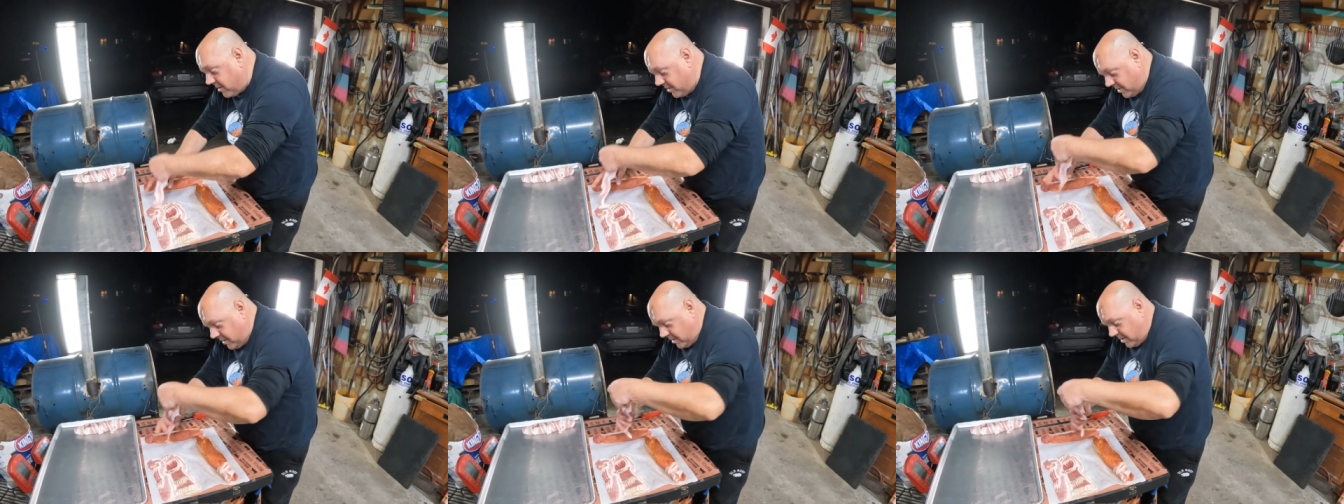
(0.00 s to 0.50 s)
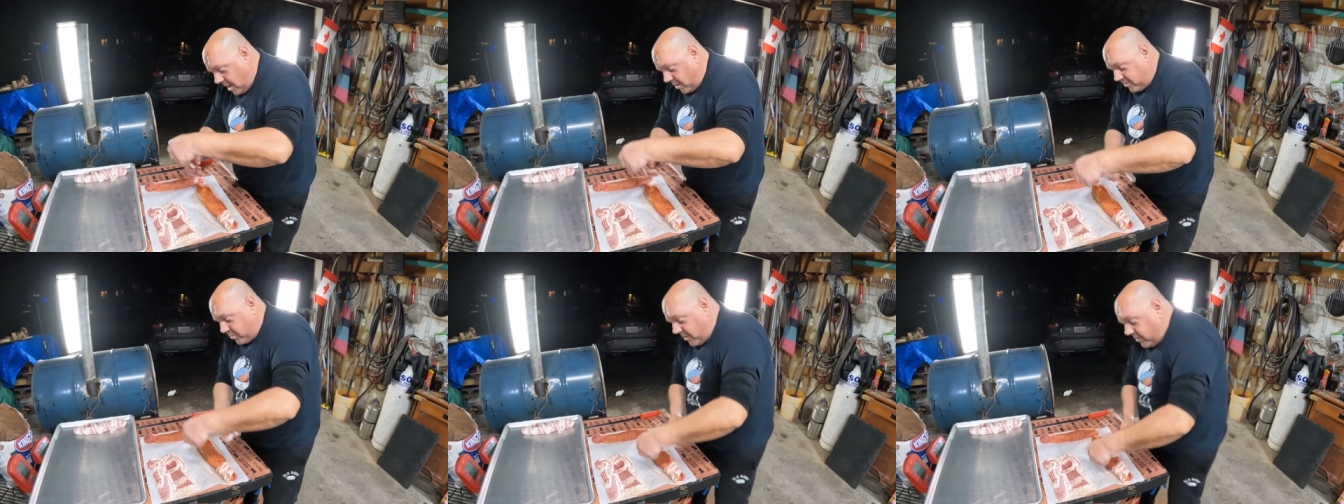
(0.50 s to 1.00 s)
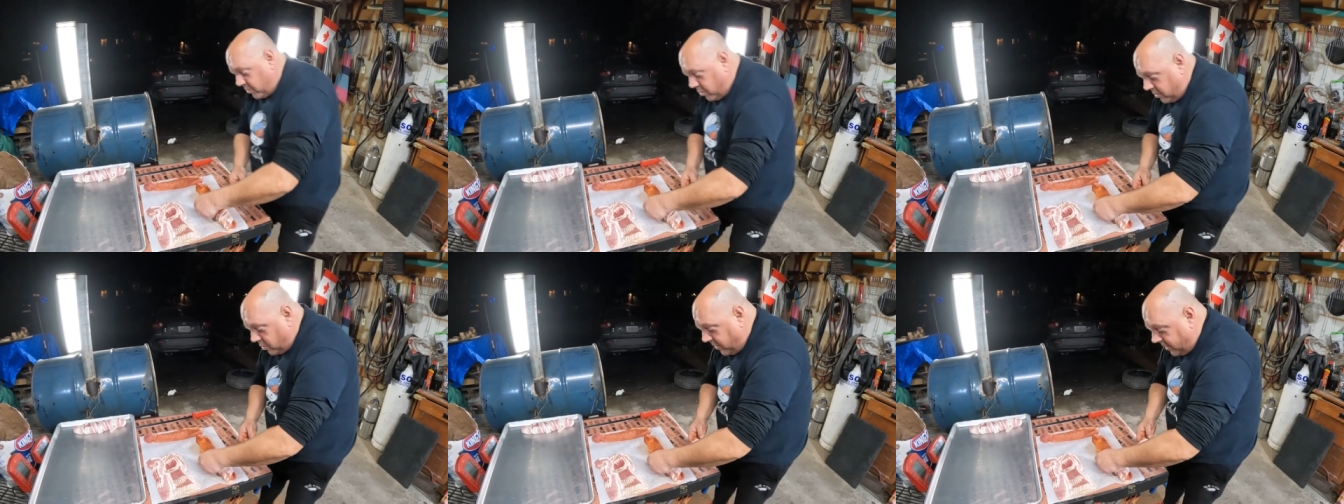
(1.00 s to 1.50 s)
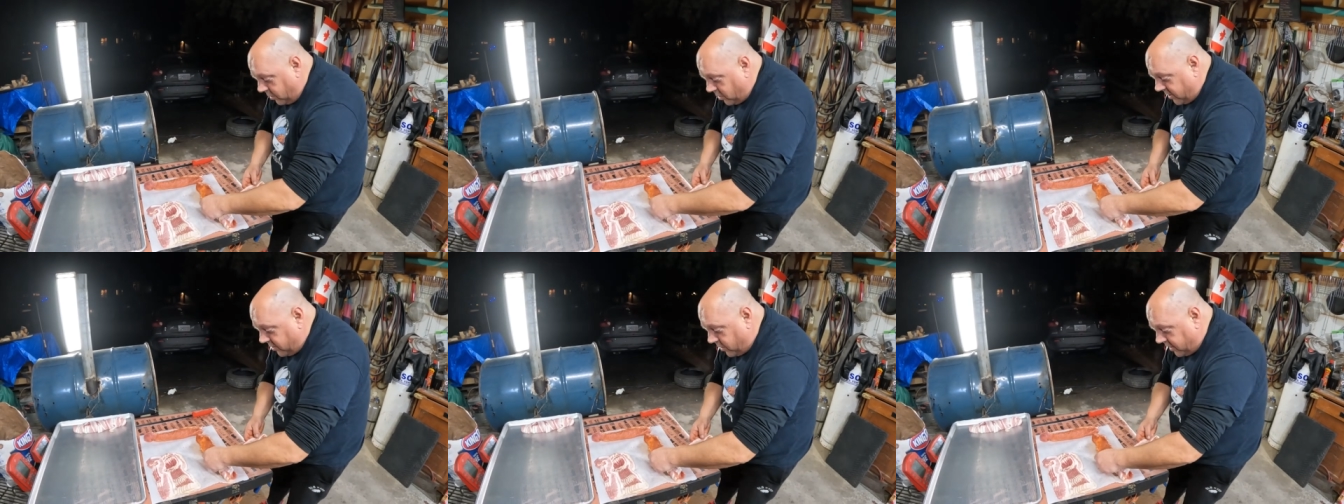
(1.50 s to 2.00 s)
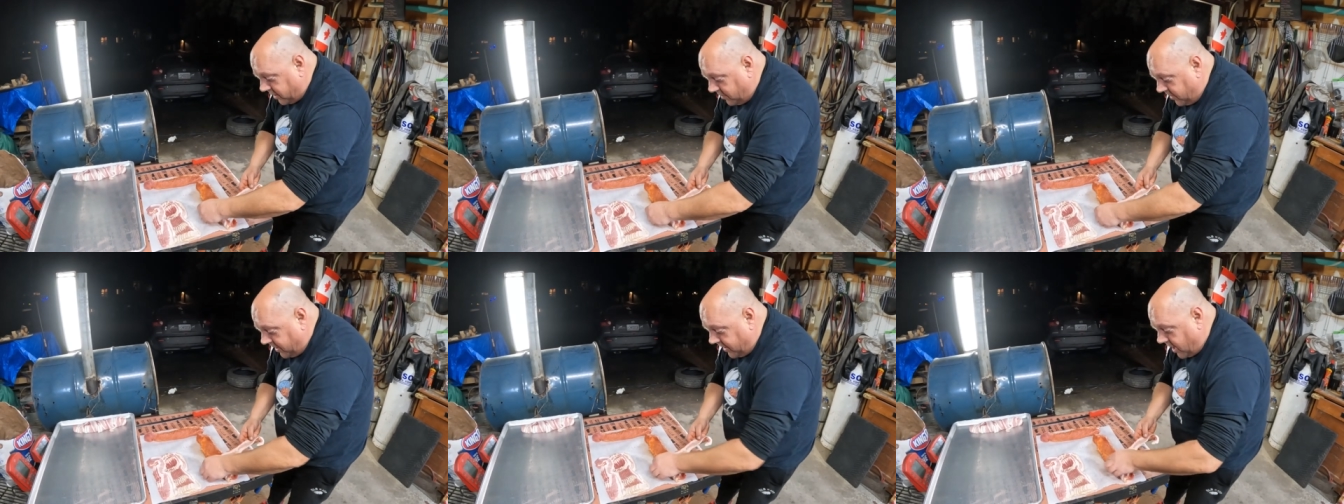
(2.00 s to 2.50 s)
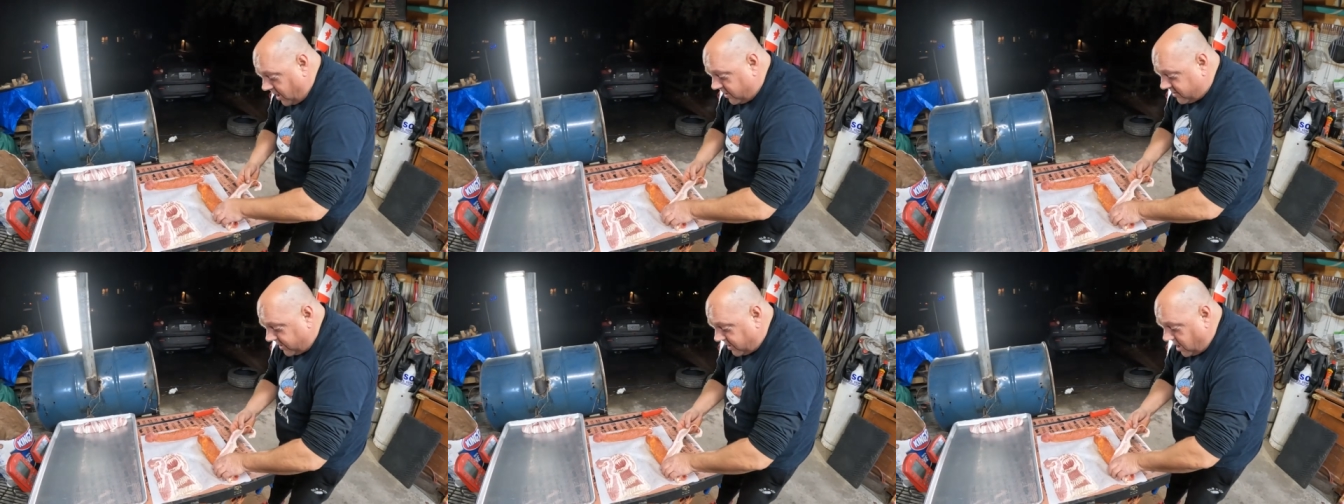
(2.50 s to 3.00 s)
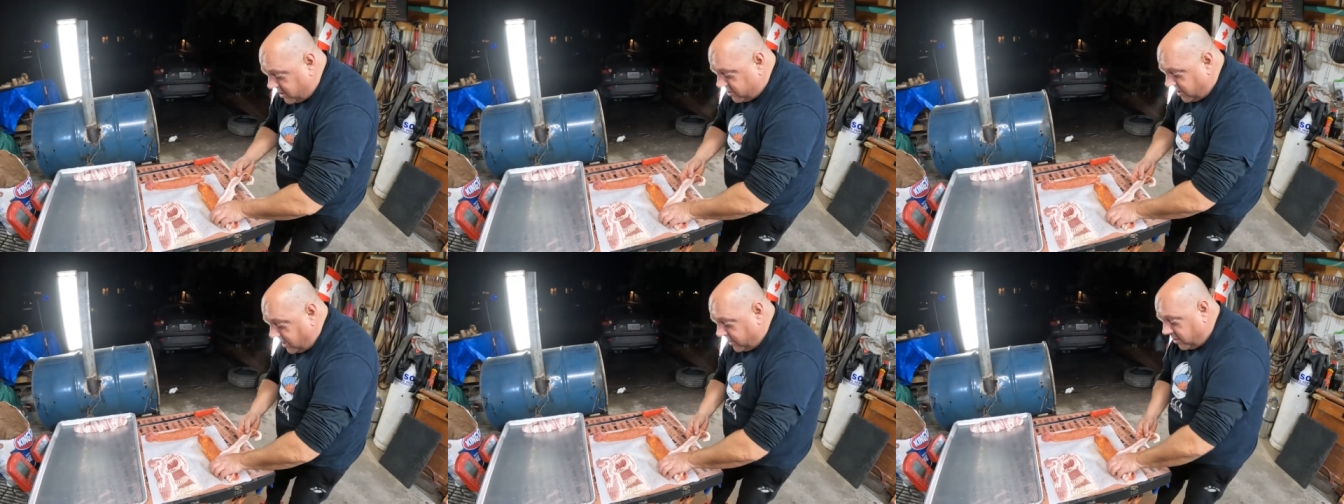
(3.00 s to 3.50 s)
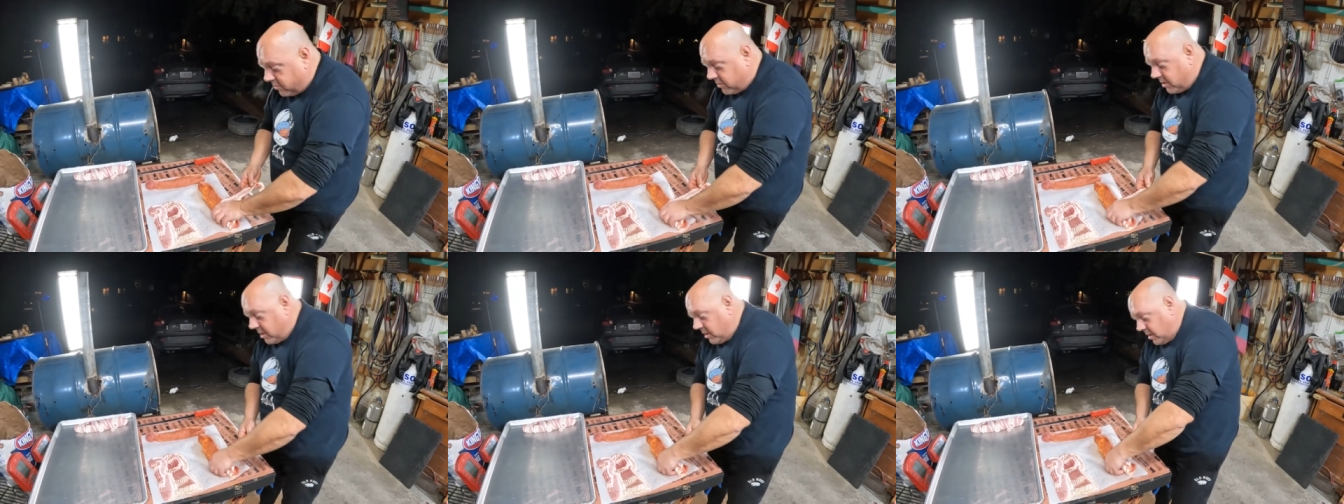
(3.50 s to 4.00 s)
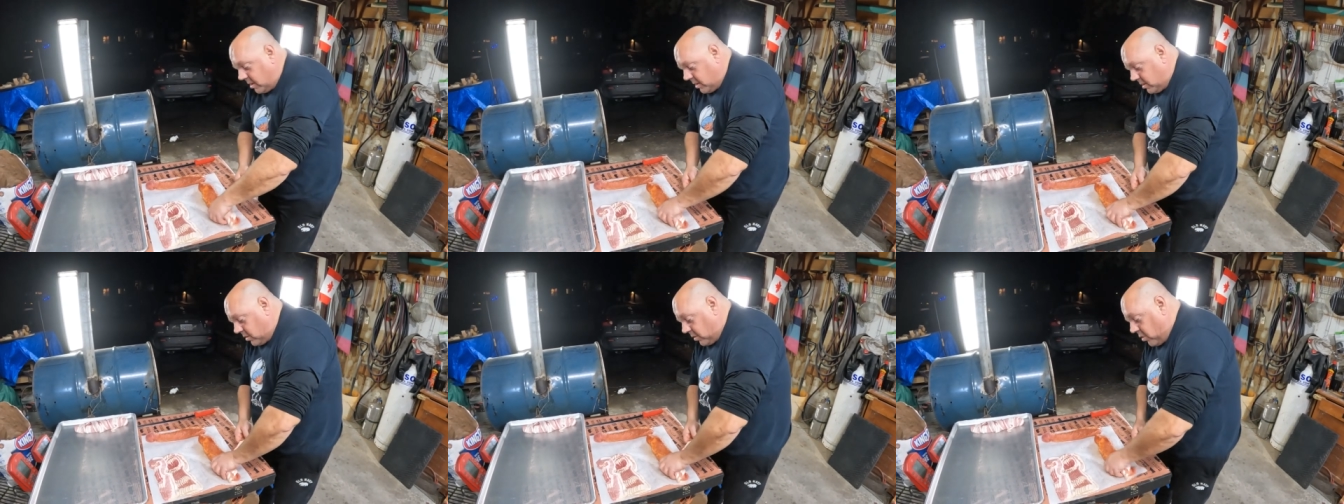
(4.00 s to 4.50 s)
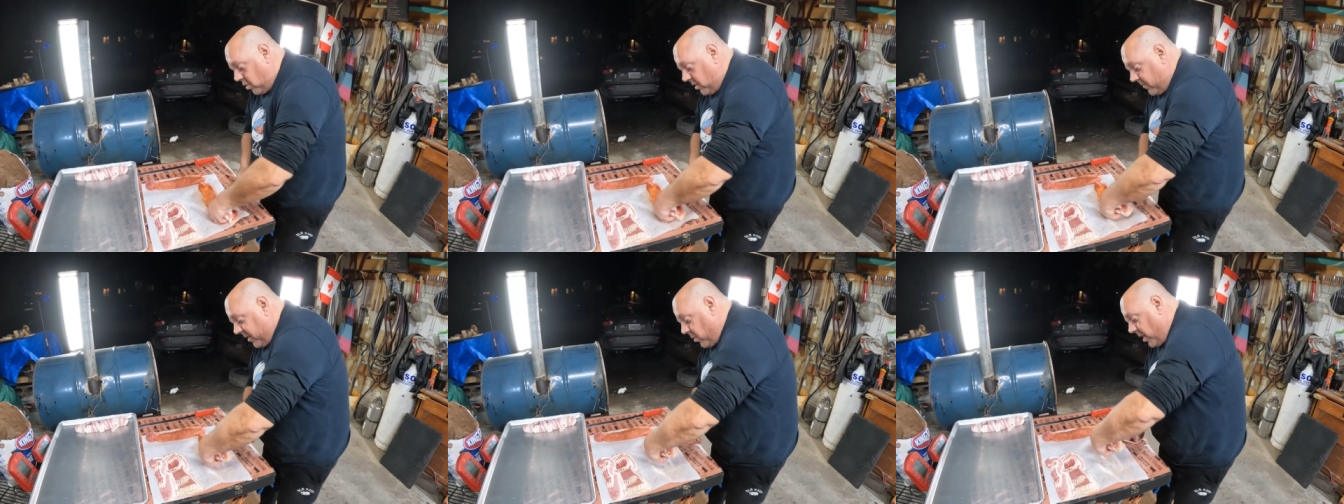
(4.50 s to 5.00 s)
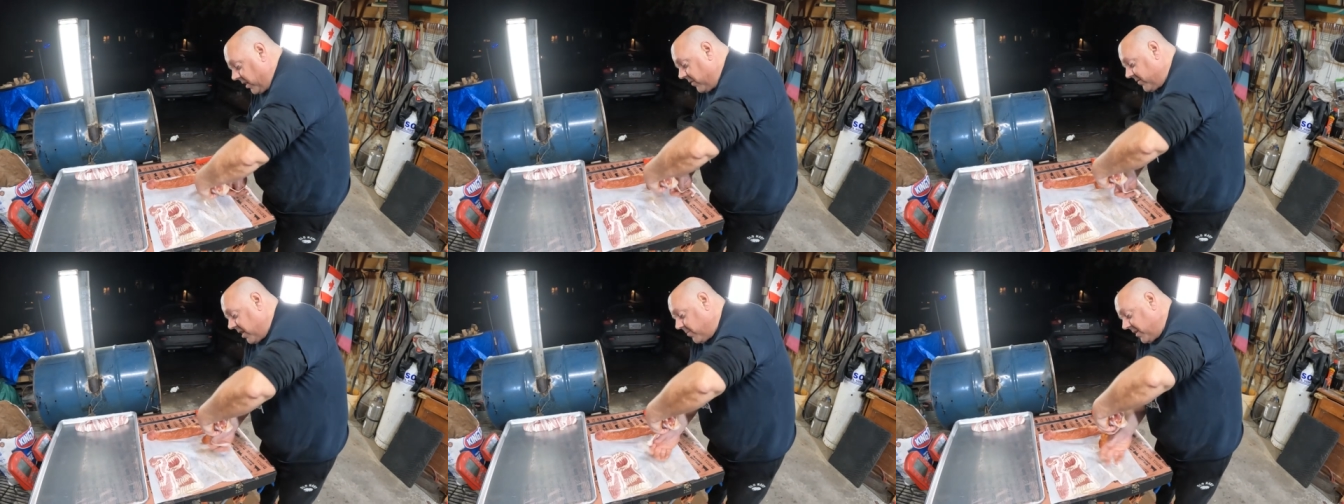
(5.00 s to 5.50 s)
I was really worried you weren't going to be there. It's like, oh shit, I don't know anybody well enough there.